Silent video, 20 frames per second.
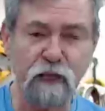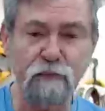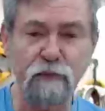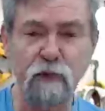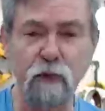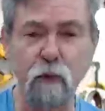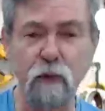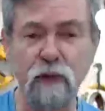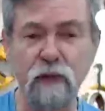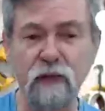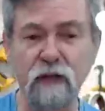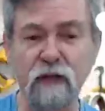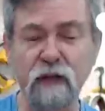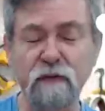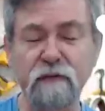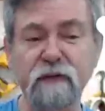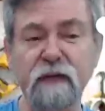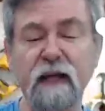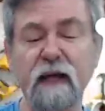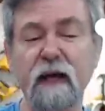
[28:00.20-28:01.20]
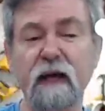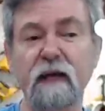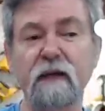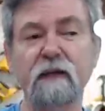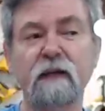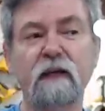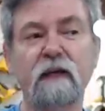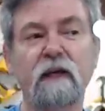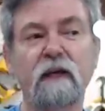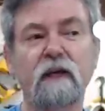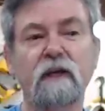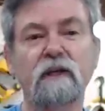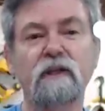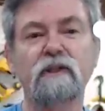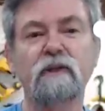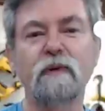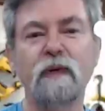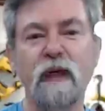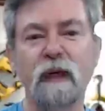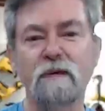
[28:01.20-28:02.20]
If you win the gift card,
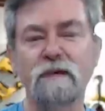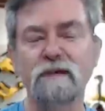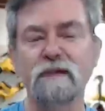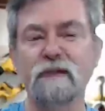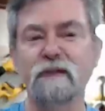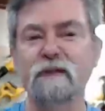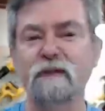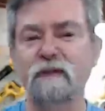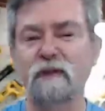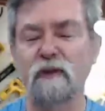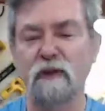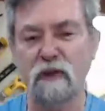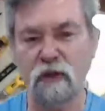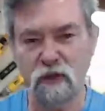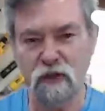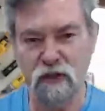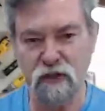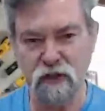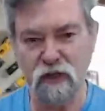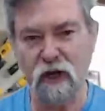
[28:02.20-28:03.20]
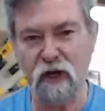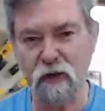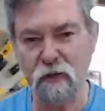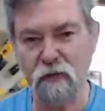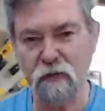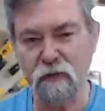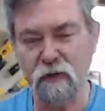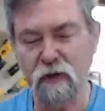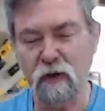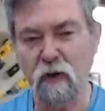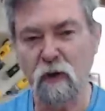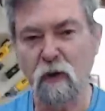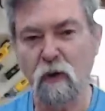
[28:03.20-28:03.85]
you have to show